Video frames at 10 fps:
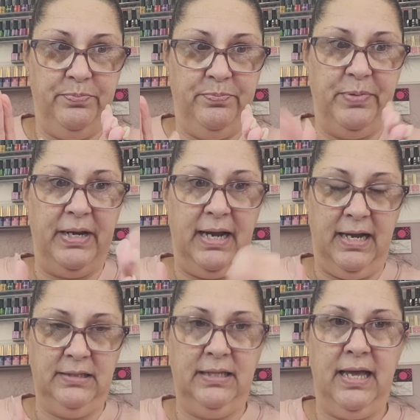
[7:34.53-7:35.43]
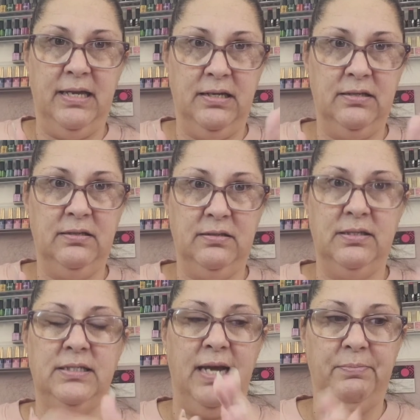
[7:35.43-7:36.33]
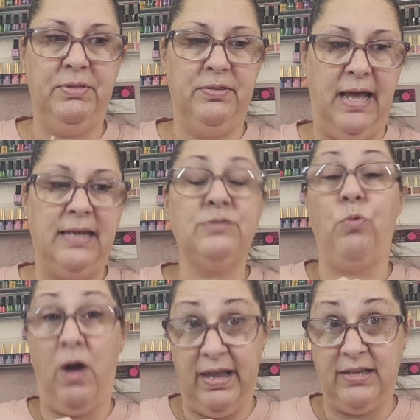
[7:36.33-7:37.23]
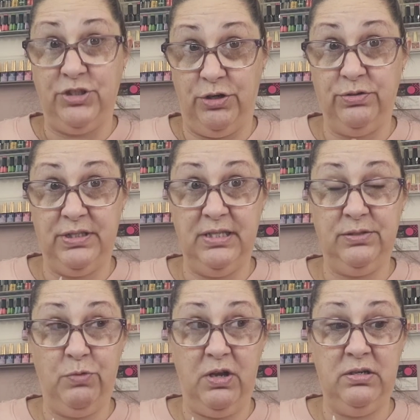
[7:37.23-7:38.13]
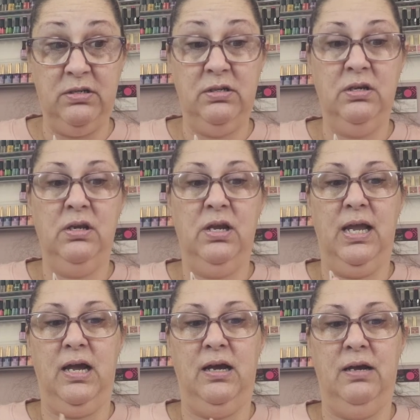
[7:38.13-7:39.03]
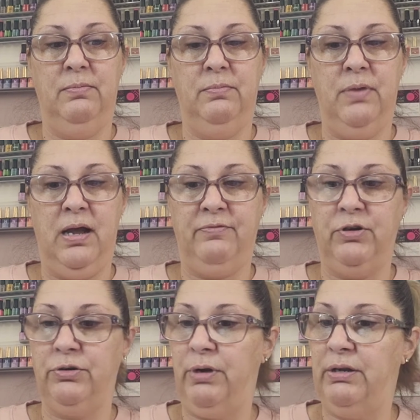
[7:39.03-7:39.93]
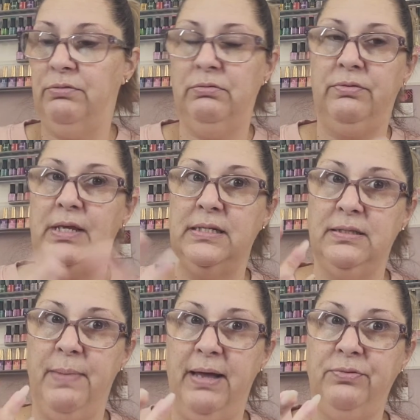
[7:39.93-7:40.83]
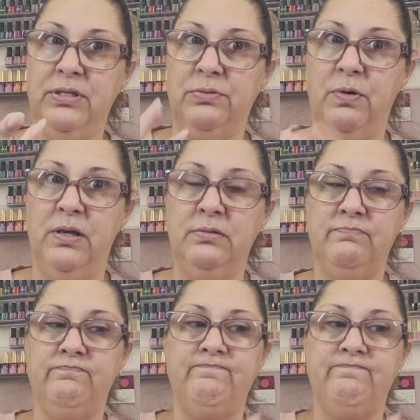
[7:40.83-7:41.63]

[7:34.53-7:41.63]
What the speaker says: but I like the depth. That is why I chose this one. I've heard great things about this one.